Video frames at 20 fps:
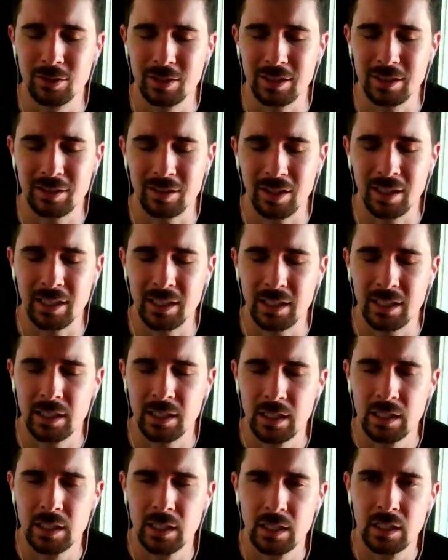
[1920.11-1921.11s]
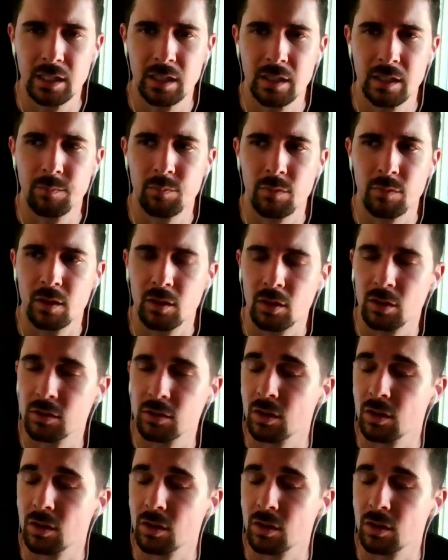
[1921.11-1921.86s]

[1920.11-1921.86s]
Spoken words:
It's like, there's